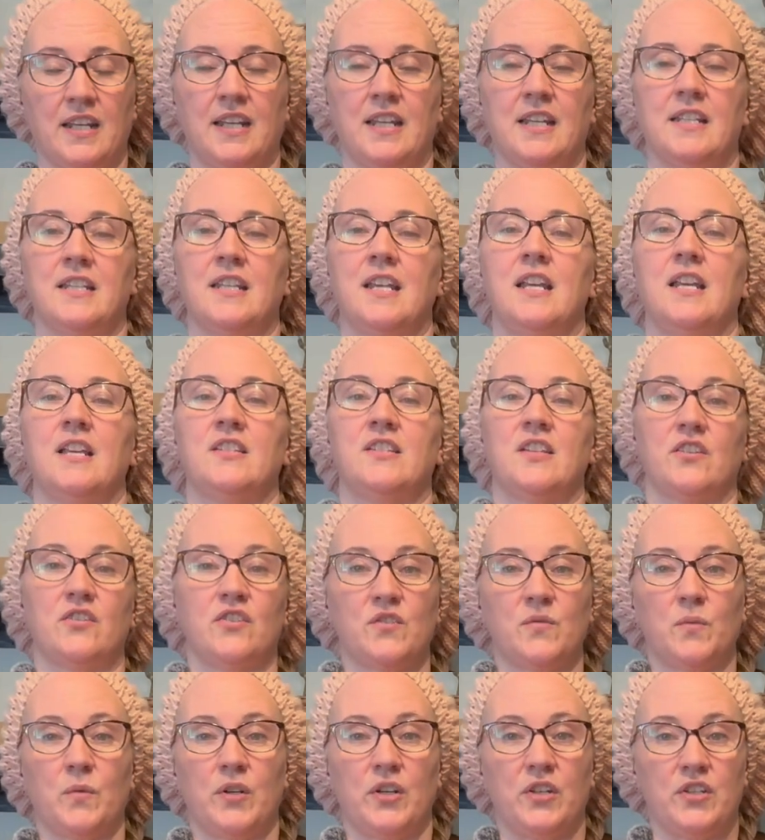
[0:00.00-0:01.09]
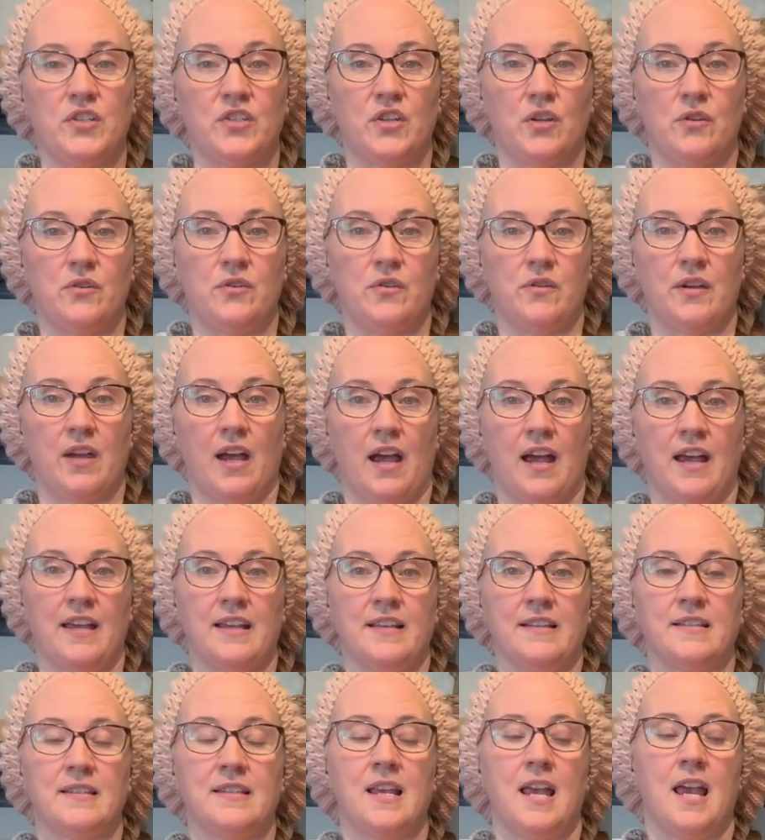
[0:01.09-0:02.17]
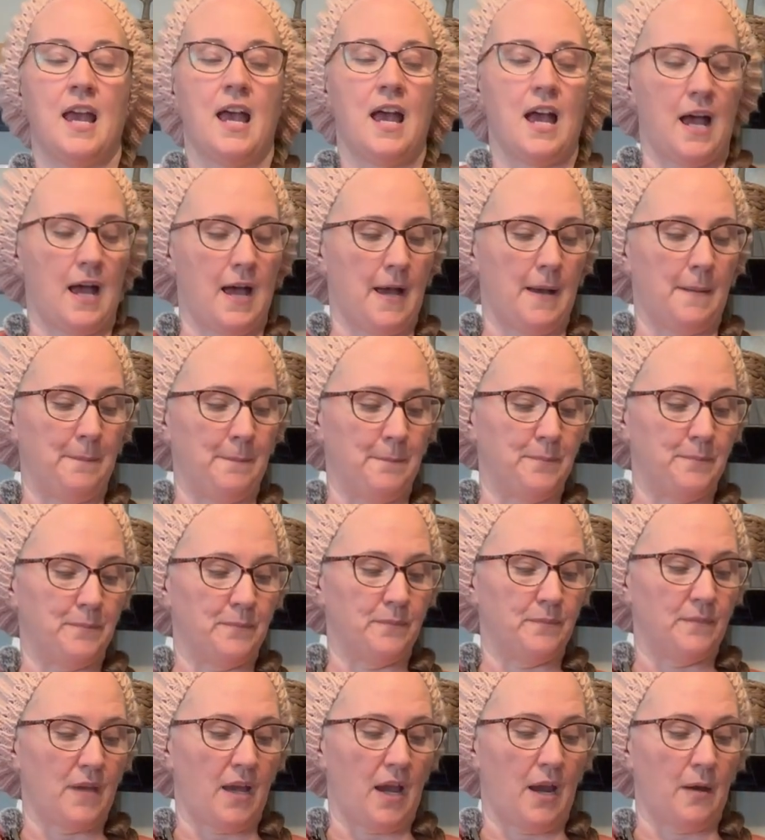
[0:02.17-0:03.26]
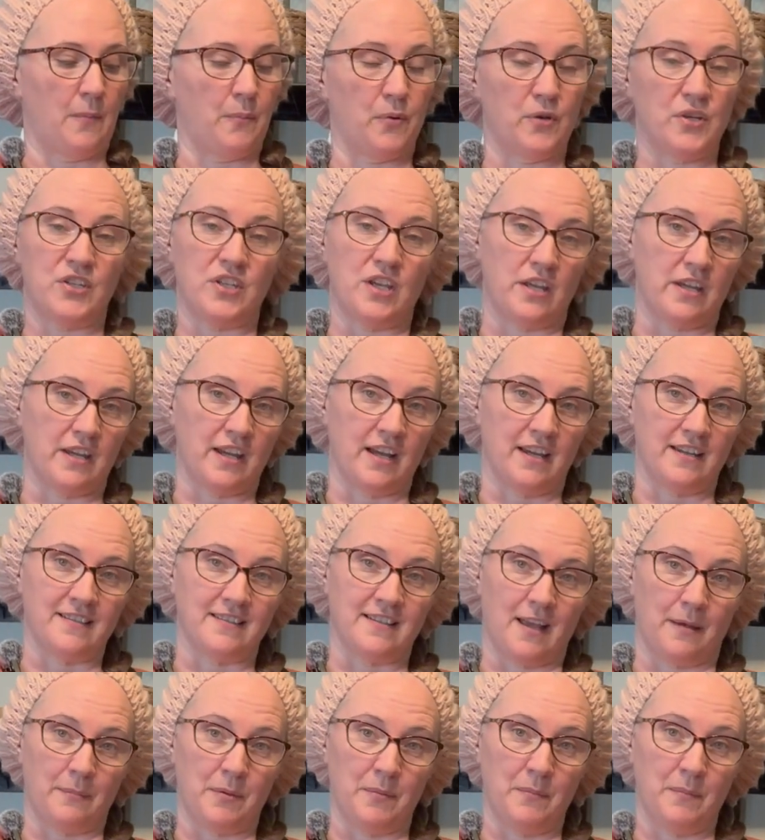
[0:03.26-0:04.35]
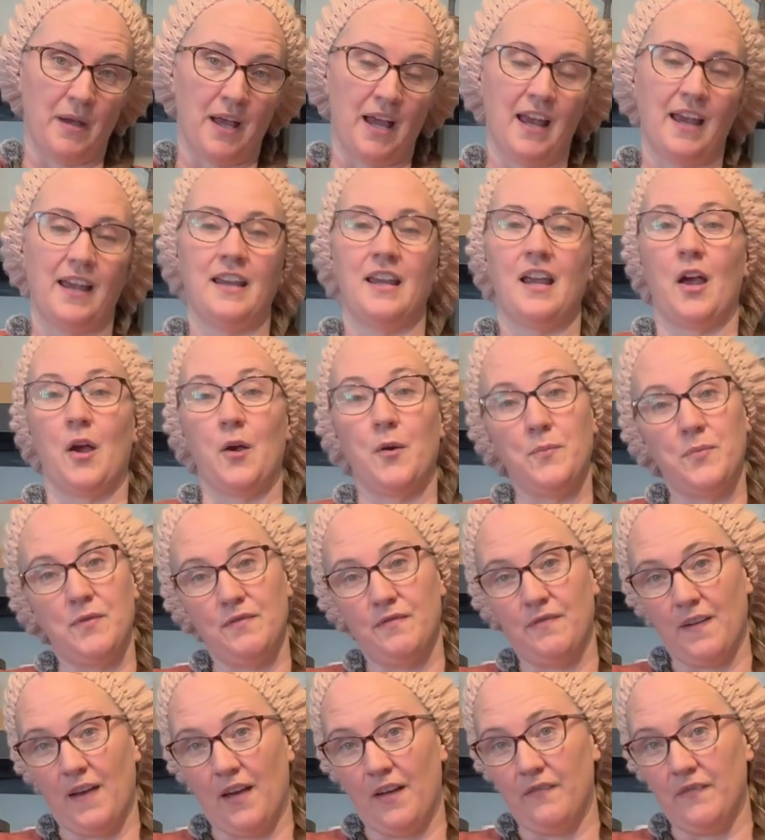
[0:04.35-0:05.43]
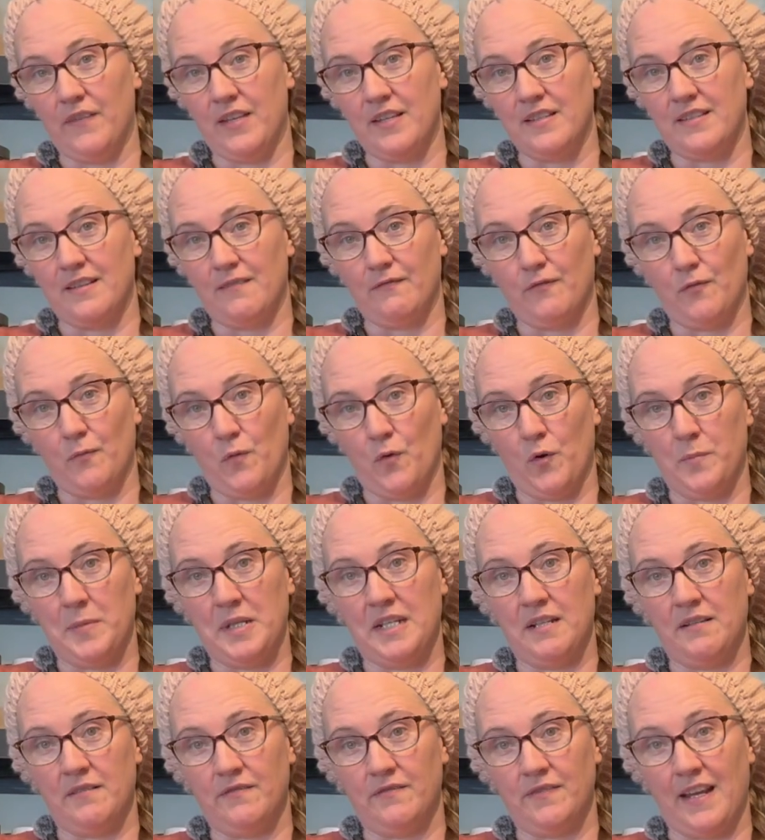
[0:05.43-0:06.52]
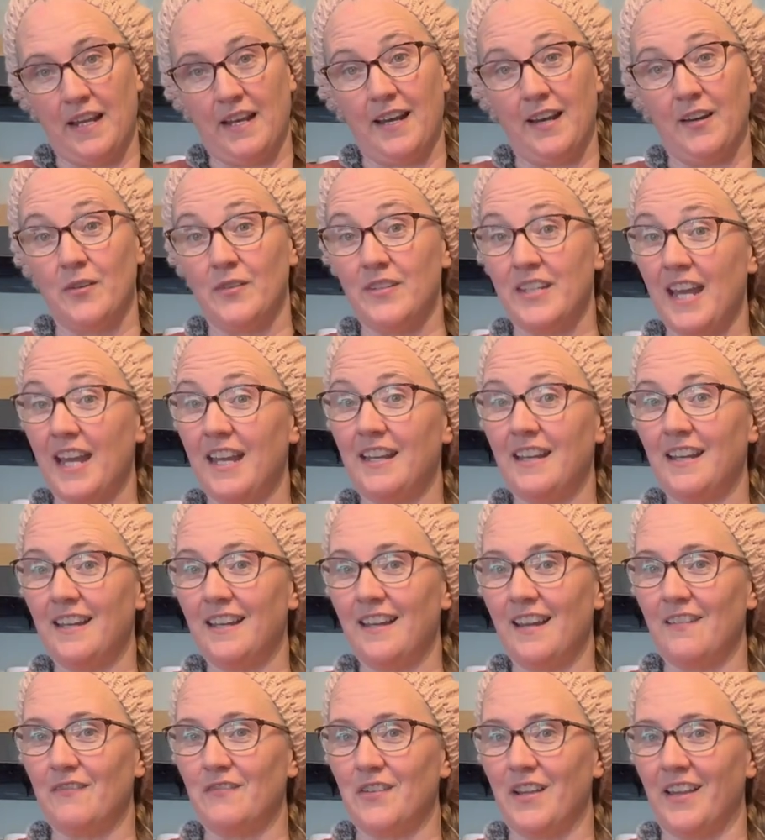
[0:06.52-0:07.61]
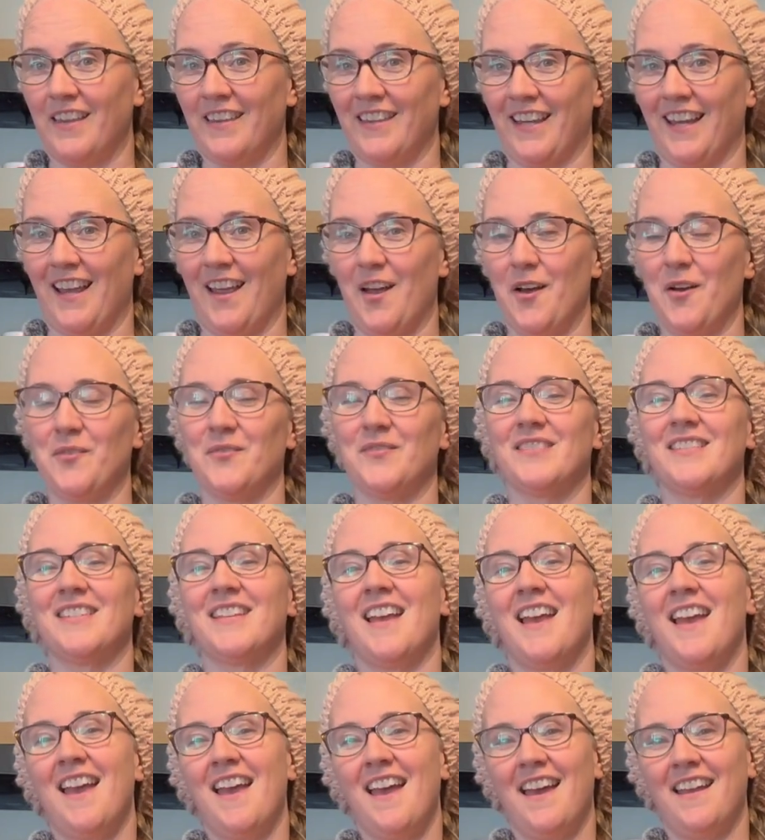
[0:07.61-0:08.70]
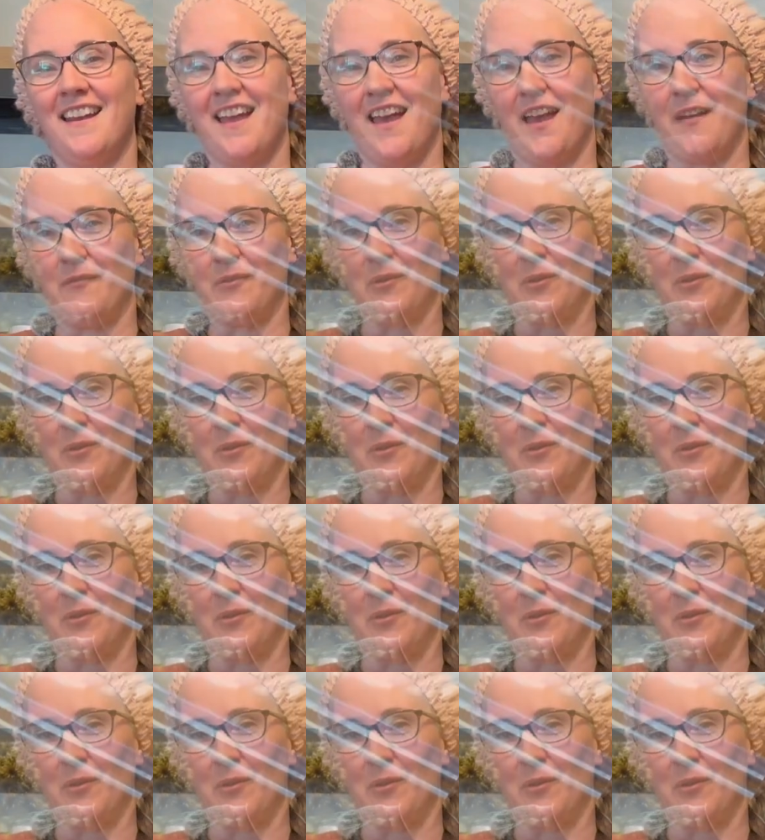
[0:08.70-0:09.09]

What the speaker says: it. So I just wanted to show you guys. I appreciate you guys stopping by. I hope you found this informative and entertaining, if nothing else, and have